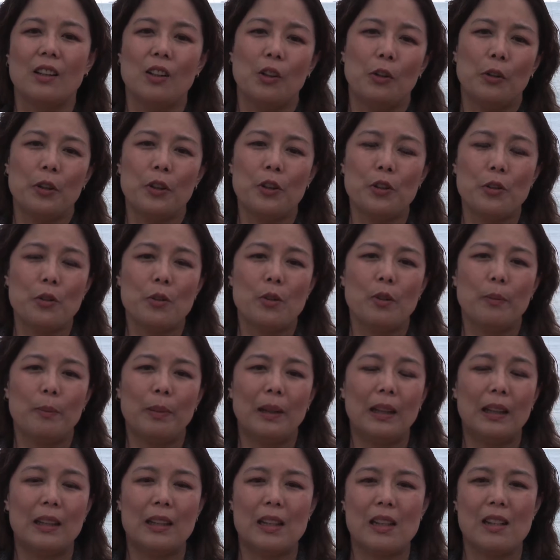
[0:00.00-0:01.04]
going to a
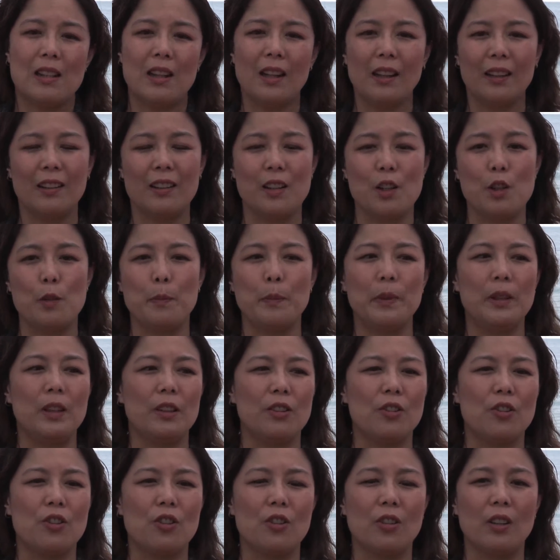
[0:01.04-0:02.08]
place like this
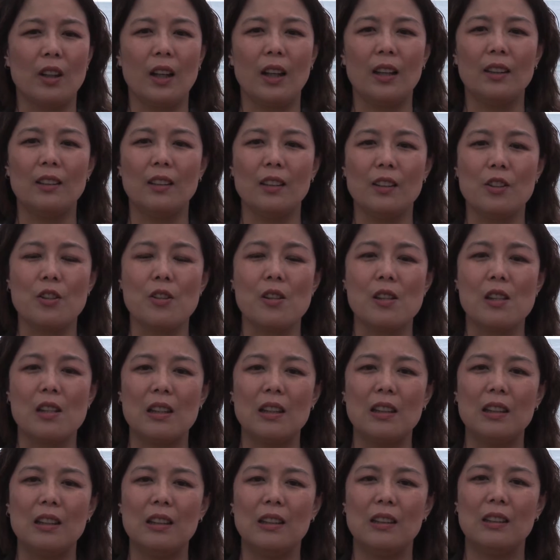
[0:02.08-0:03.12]
beach, and to
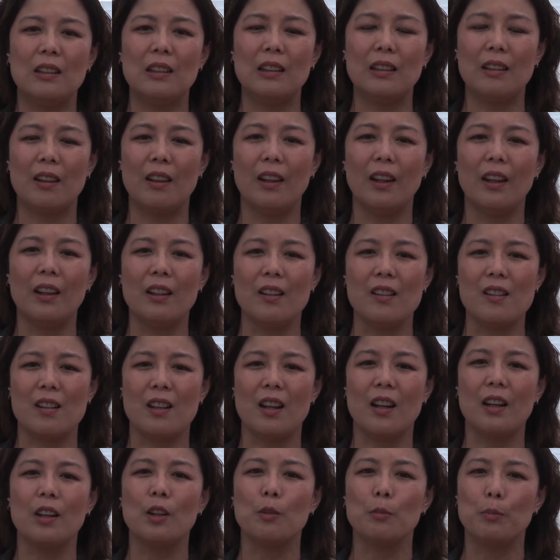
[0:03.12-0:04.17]
see the things
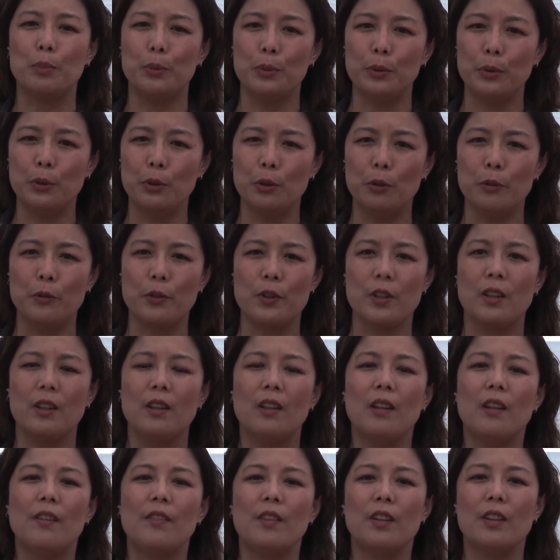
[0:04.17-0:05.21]
that improved,
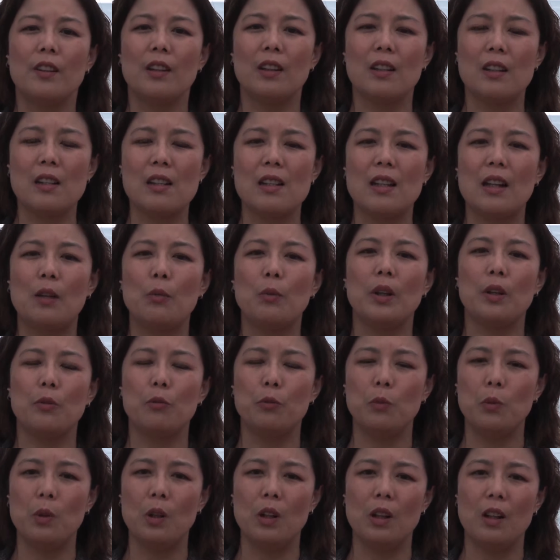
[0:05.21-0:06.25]
the things that we've
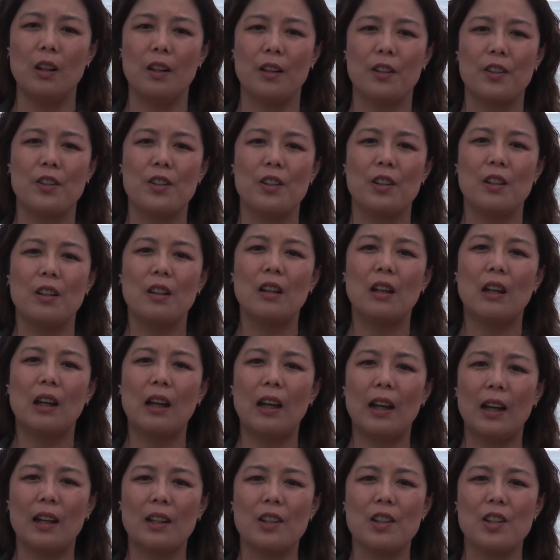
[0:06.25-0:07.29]
worked
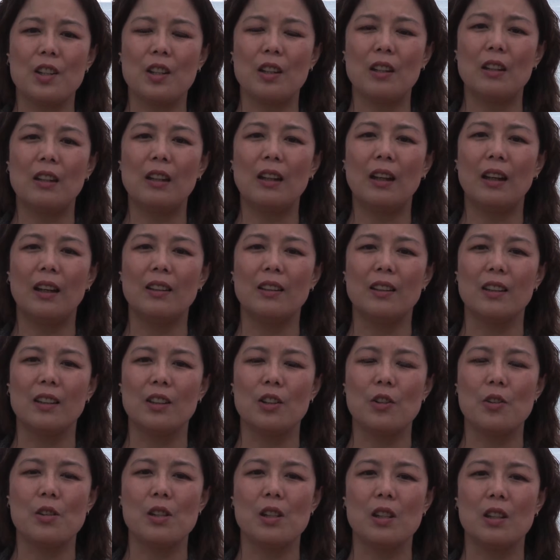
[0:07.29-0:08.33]
at, and
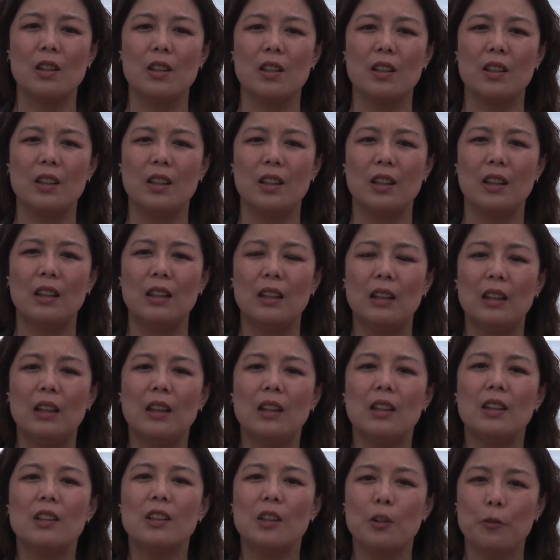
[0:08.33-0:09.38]
to see the
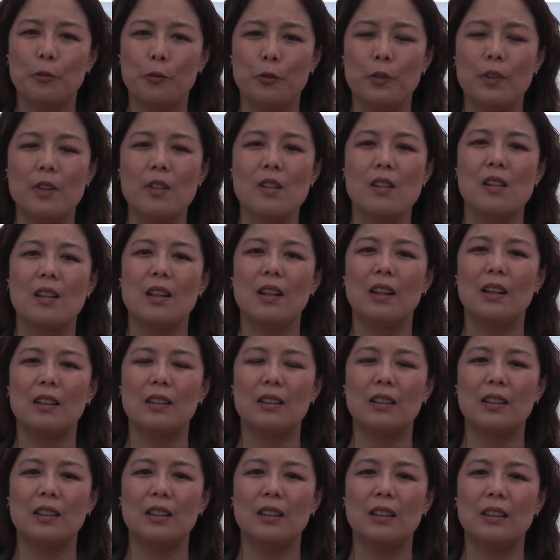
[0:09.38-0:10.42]
difference
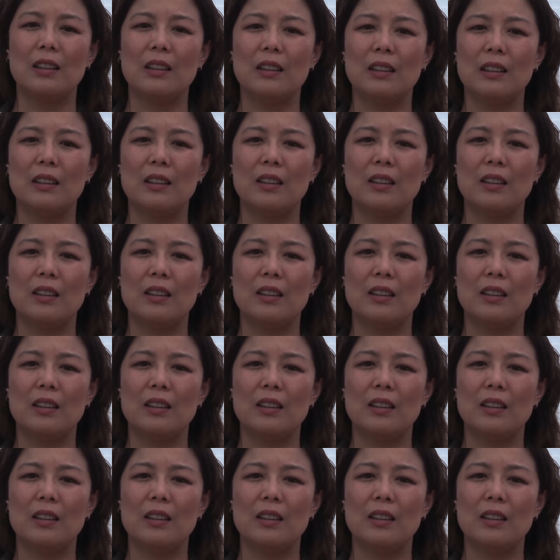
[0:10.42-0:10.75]
that